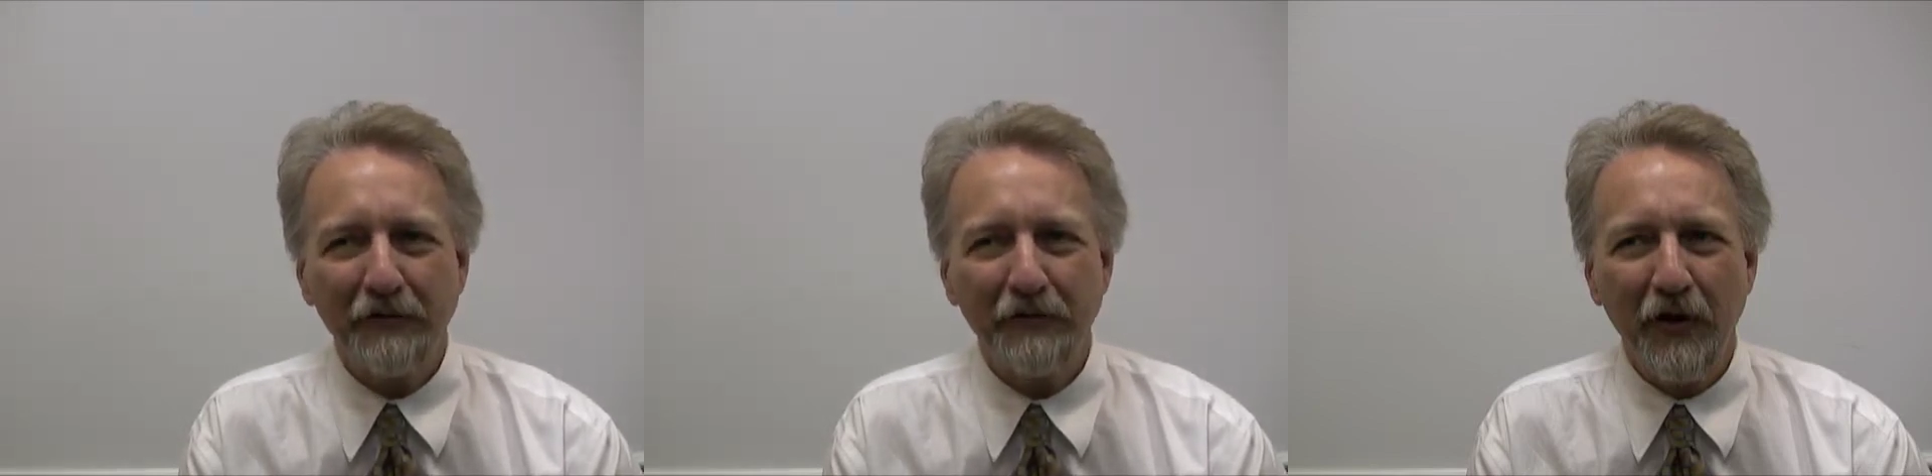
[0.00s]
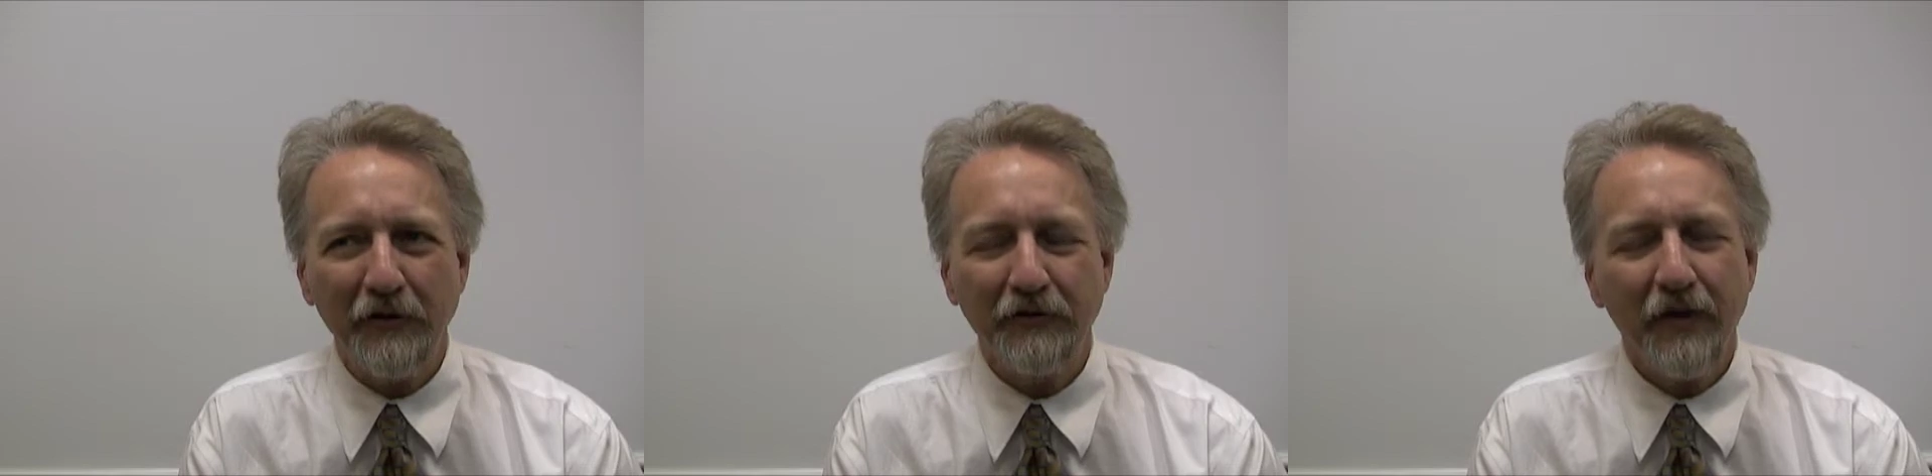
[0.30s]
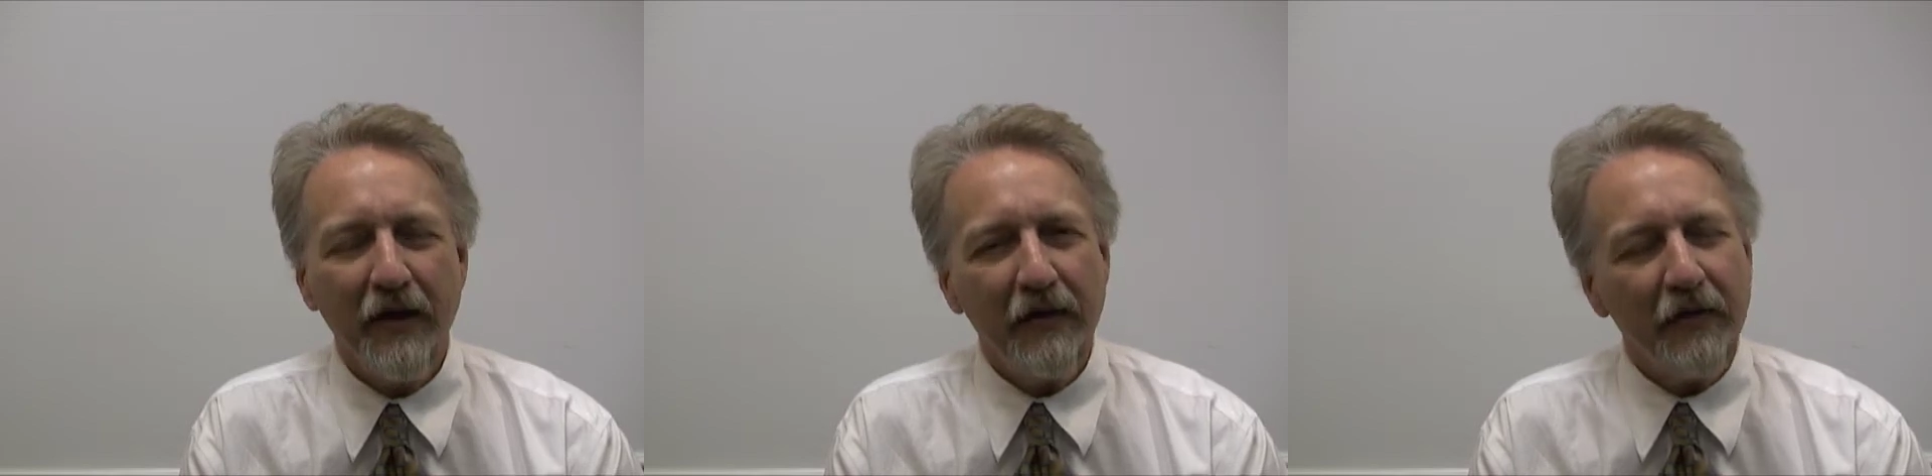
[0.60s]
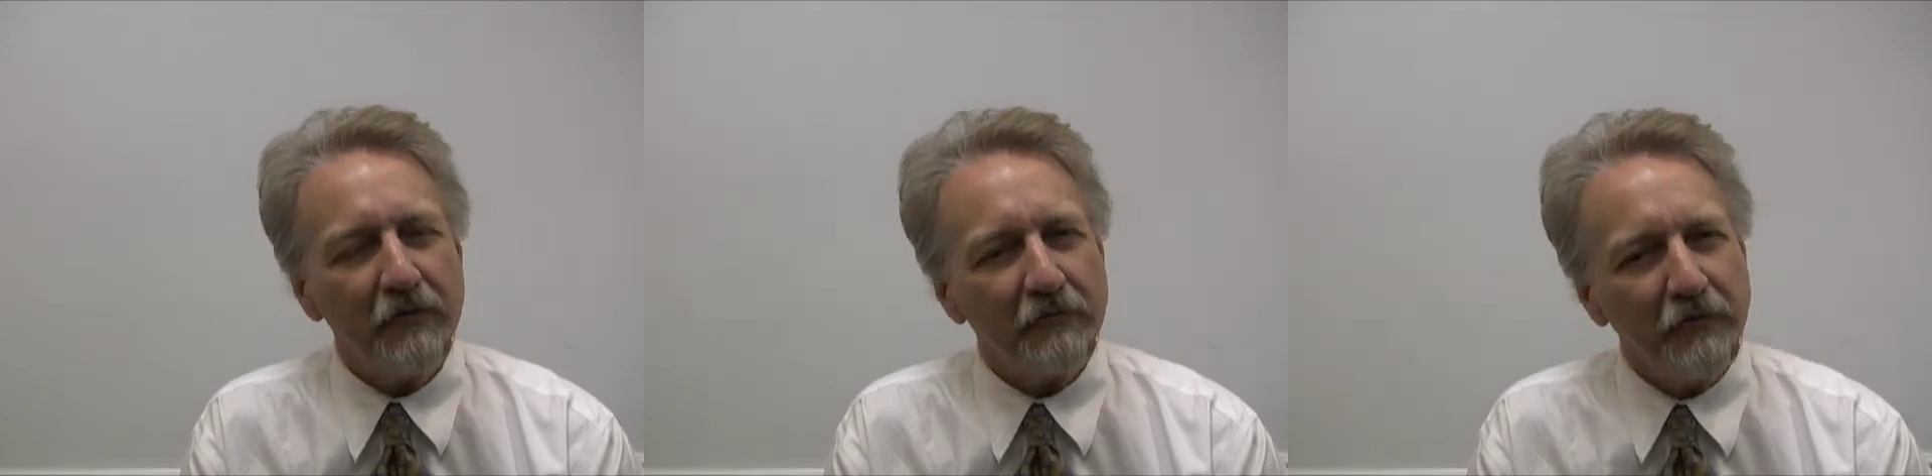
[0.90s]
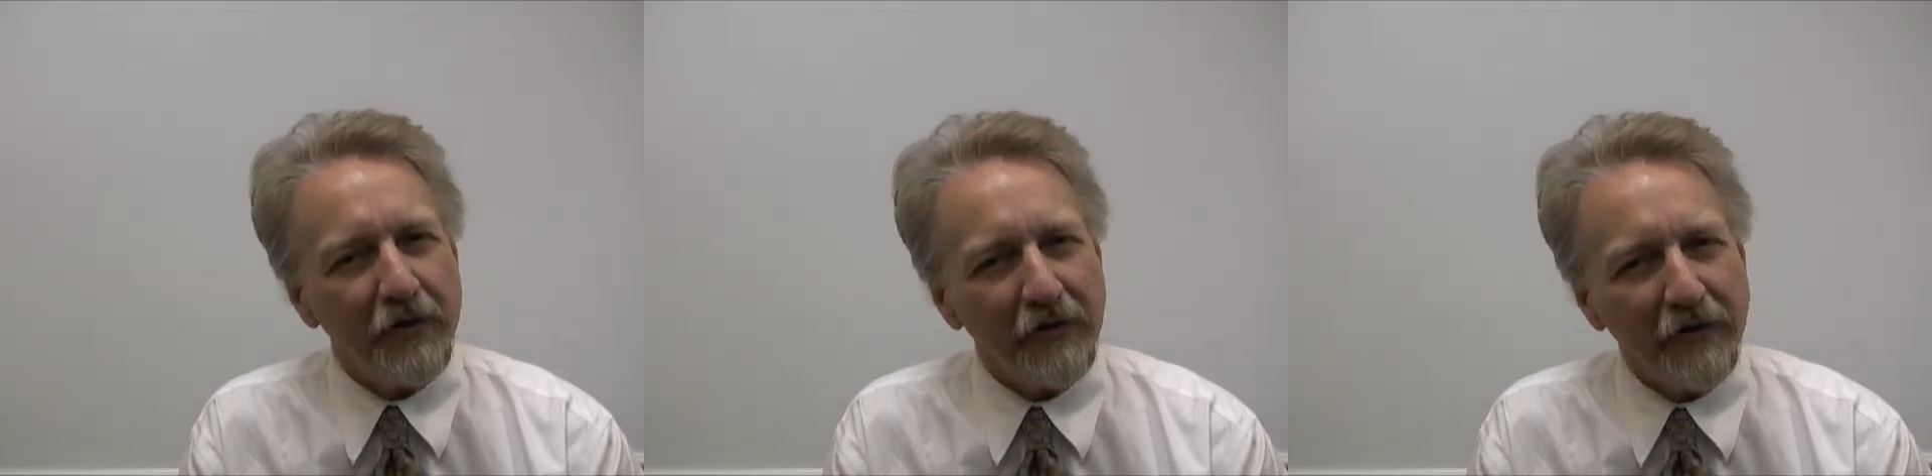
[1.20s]
funds that
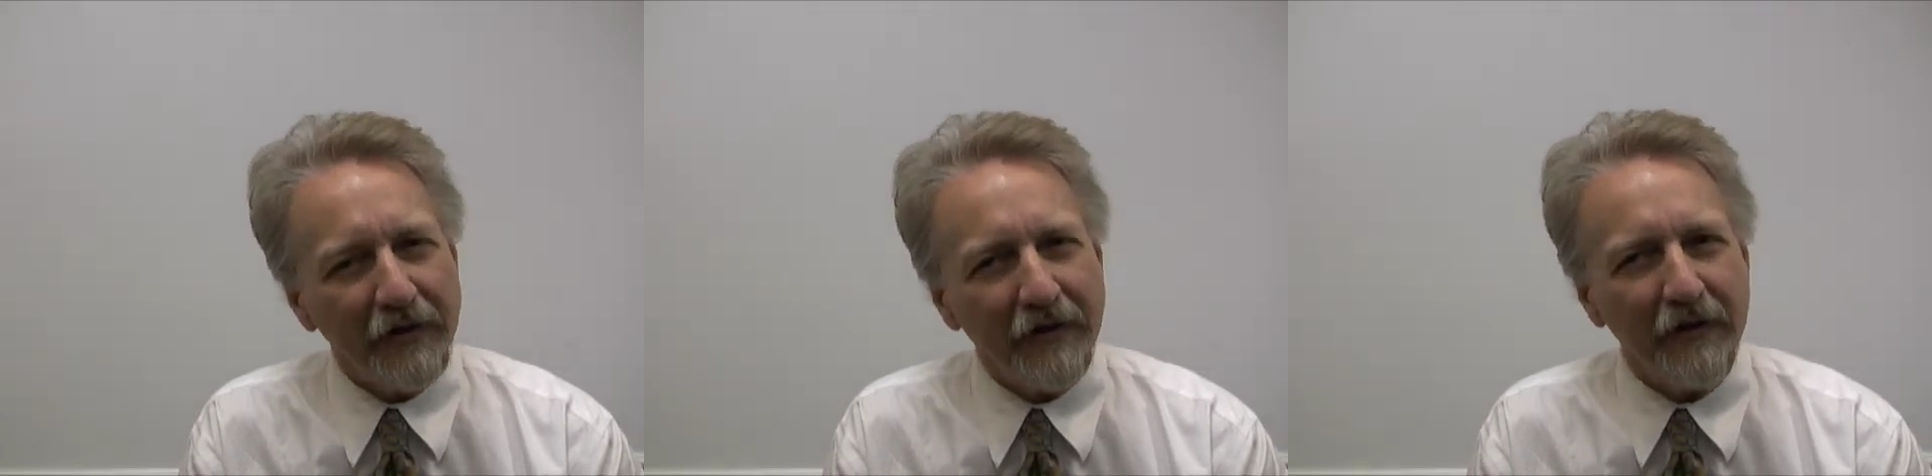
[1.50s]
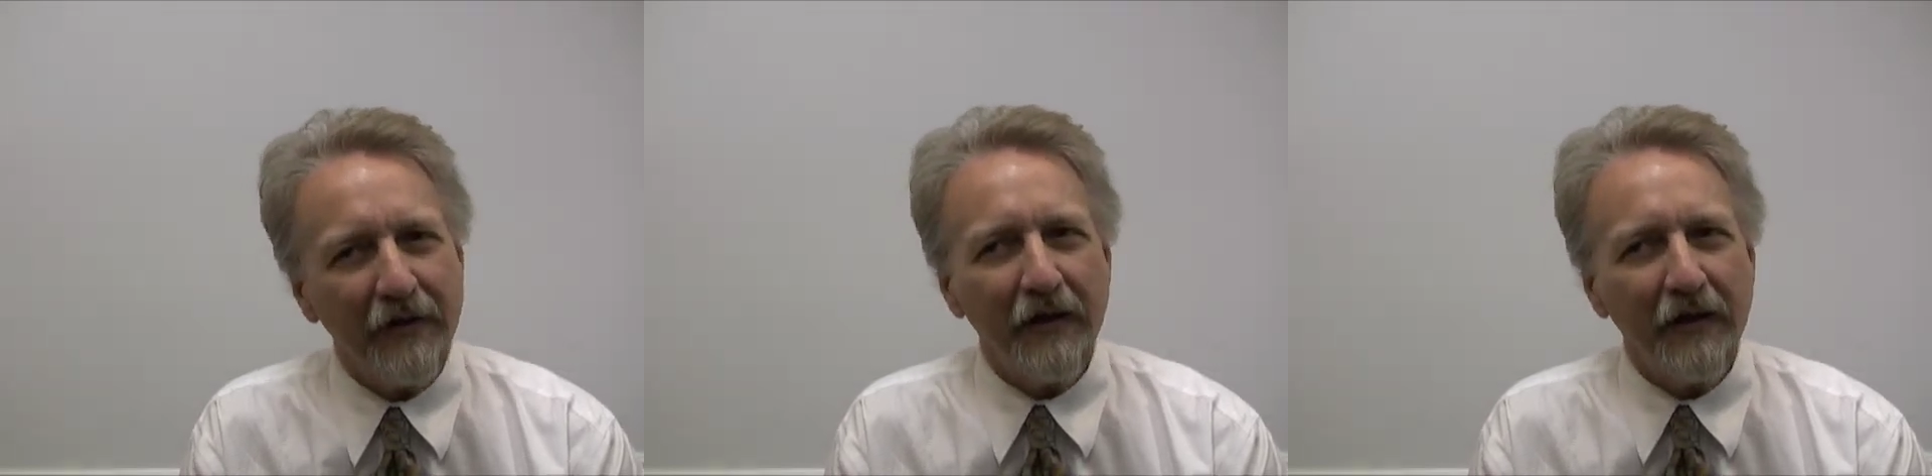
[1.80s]
really